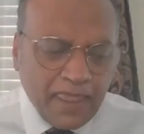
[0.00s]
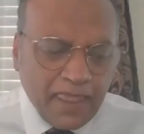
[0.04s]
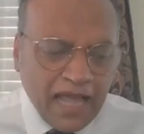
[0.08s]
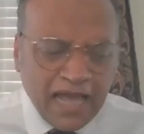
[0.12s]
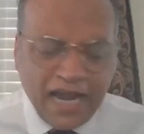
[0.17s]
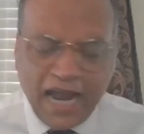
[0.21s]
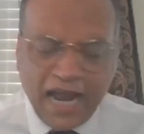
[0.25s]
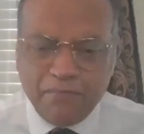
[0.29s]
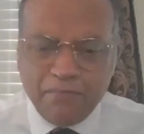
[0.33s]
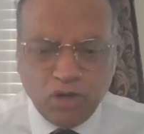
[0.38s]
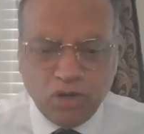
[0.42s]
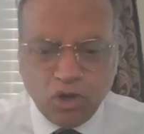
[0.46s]

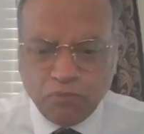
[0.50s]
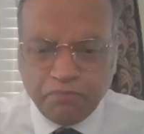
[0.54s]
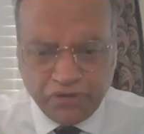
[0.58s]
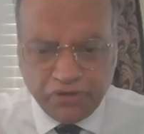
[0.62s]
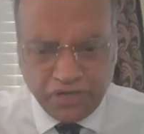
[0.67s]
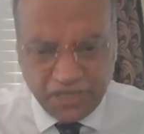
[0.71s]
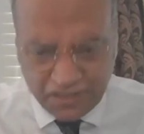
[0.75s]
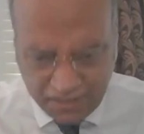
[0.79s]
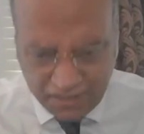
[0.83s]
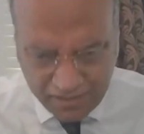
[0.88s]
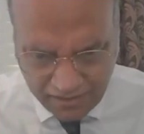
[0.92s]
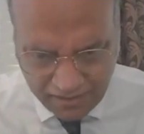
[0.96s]
And I'm no
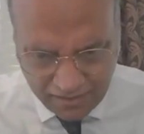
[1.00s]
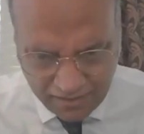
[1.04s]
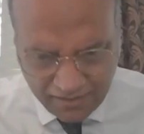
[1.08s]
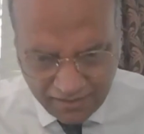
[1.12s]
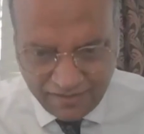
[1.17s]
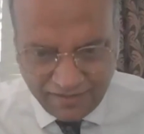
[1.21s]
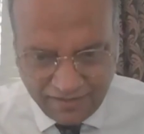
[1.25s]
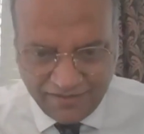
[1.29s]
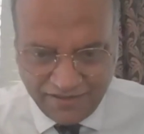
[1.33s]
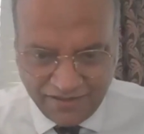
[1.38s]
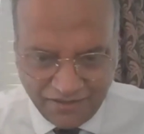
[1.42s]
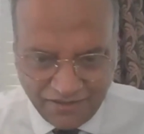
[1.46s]
priest,
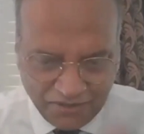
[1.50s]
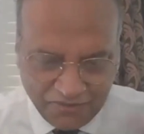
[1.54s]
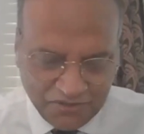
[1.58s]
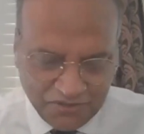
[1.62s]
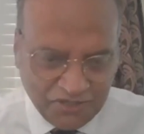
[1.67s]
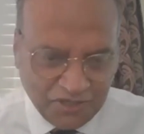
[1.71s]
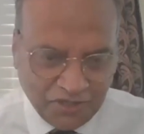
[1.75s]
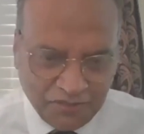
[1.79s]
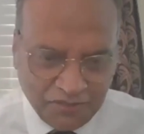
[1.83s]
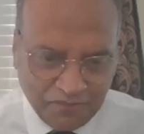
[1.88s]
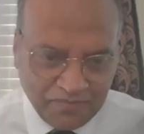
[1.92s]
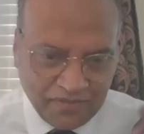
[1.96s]
you know,
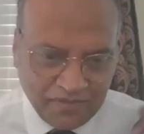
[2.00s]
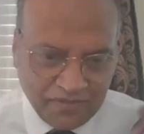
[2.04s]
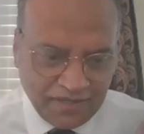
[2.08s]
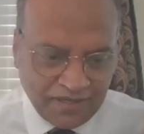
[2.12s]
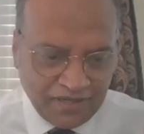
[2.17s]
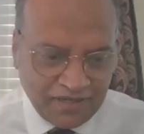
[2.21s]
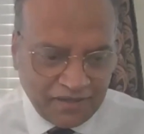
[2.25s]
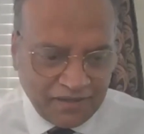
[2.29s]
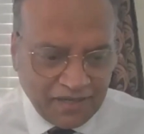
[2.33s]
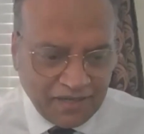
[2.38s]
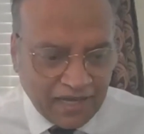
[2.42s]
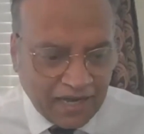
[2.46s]
so,
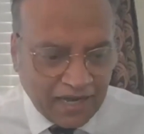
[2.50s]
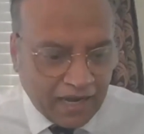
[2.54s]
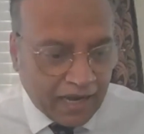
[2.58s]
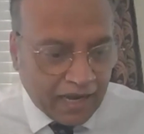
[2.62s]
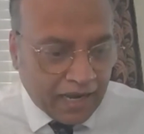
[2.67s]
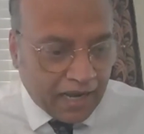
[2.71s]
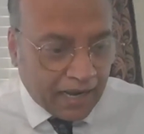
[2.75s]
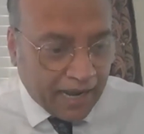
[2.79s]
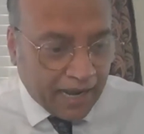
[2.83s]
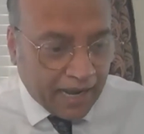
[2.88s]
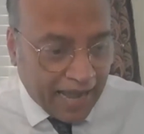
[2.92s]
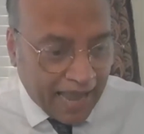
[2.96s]
uh,
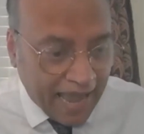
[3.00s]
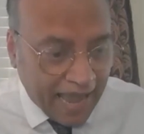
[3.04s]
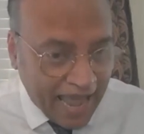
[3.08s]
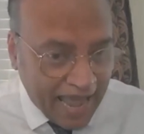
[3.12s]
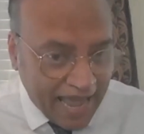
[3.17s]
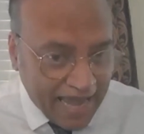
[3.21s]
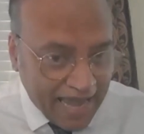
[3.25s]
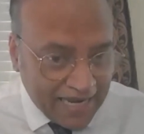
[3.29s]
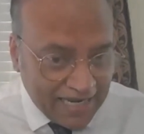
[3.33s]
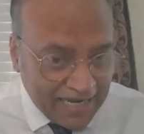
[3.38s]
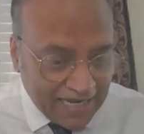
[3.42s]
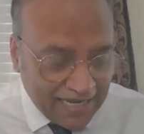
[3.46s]

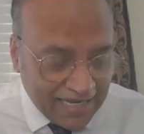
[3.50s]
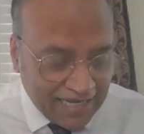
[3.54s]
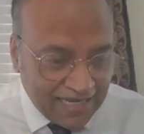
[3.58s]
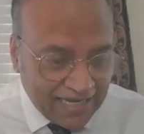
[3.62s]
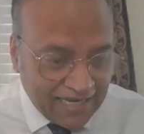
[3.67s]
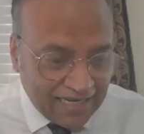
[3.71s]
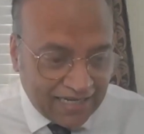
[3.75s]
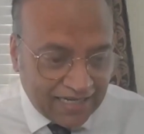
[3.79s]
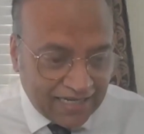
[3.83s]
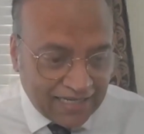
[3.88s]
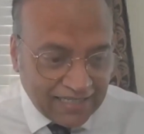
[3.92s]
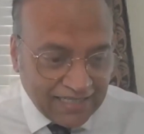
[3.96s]
and
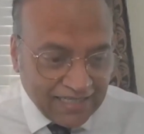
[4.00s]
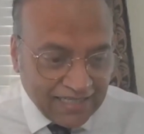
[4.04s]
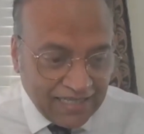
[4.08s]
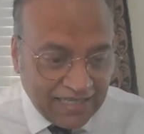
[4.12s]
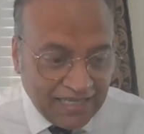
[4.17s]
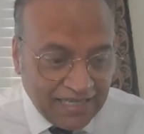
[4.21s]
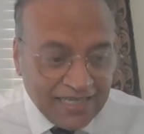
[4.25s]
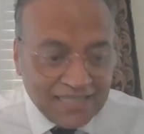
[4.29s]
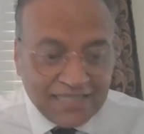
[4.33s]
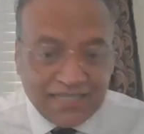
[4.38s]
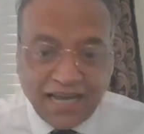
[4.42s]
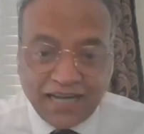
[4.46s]

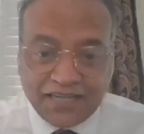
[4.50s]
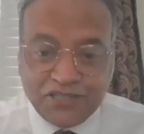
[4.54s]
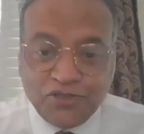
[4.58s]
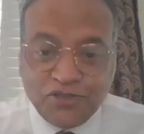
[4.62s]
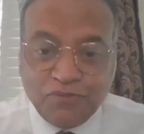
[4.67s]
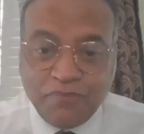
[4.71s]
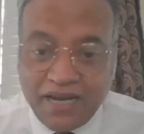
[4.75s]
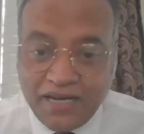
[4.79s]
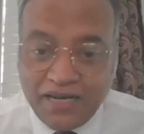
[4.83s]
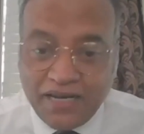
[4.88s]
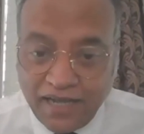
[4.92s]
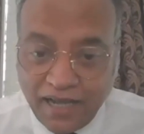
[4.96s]
he started to
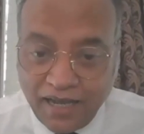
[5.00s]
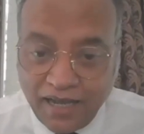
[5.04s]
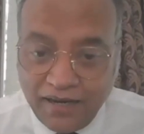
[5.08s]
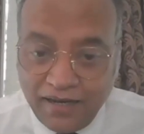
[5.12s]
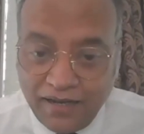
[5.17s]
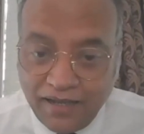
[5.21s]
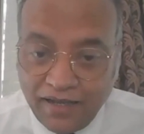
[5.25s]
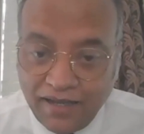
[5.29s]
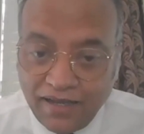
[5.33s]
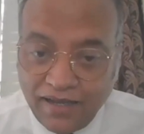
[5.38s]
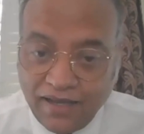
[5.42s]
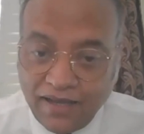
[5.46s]
meditate,
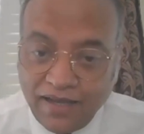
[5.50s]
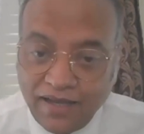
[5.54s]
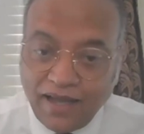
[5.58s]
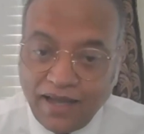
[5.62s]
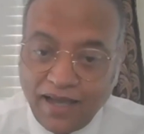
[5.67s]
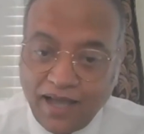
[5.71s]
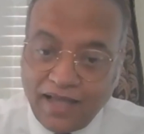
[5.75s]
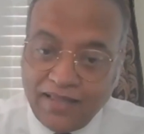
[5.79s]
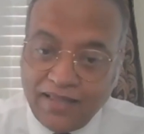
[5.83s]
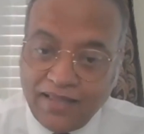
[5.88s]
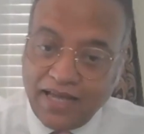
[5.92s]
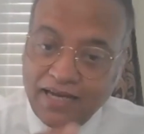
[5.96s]

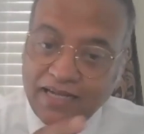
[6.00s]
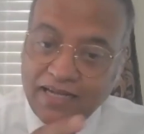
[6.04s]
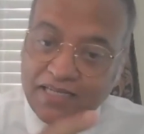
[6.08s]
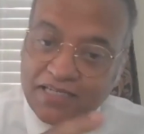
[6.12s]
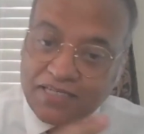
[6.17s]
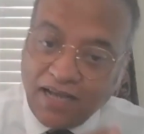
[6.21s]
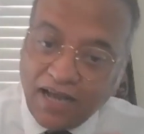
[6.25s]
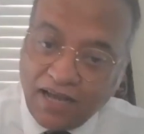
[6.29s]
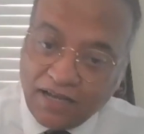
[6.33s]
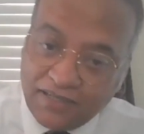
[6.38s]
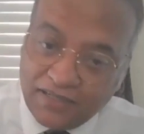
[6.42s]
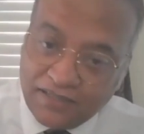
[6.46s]
and then he
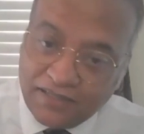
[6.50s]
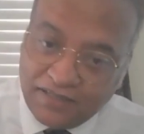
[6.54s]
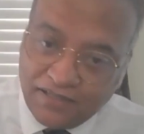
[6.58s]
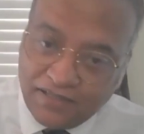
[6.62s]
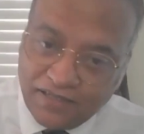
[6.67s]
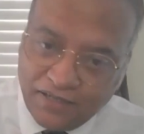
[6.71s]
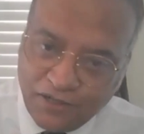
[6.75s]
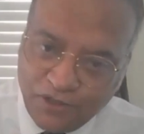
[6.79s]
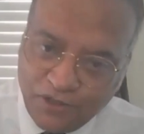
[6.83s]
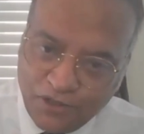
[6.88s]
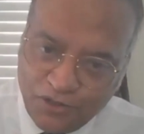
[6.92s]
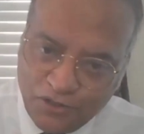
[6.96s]
started
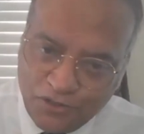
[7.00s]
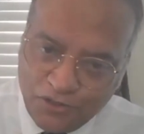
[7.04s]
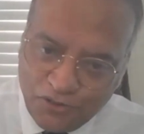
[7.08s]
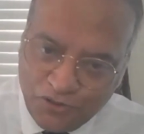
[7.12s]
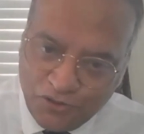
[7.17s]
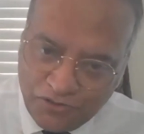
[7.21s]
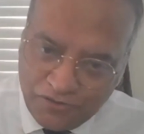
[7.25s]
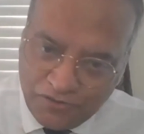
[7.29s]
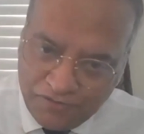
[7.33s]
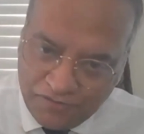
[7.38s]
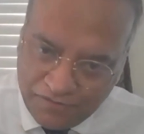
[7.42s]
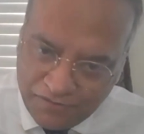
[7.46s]

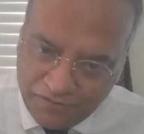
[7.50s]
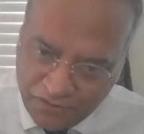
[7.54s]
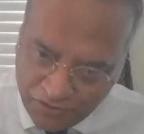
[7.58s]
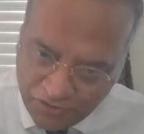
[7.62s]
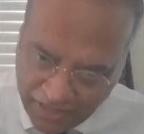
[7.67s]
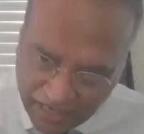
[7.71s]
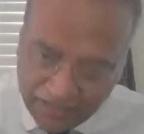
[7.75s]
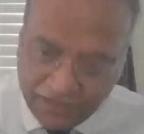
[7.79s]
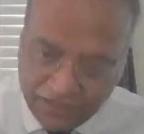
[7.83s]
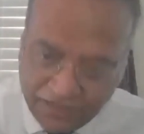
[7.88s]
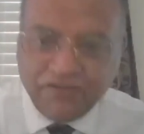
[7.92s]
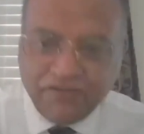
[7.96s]
to
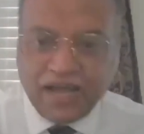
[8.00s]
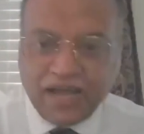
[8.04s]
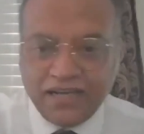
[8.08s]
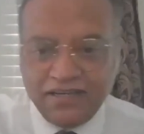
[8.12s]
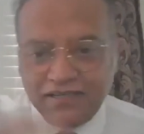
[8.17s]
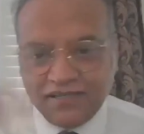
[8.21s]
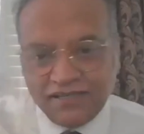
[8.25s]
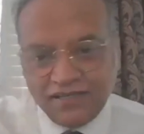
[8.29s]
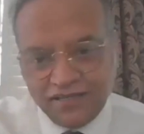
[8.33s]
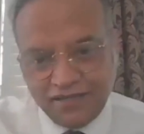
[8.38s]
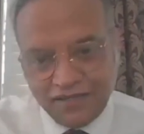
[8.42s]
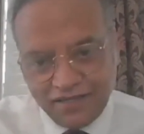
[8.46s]
take the flight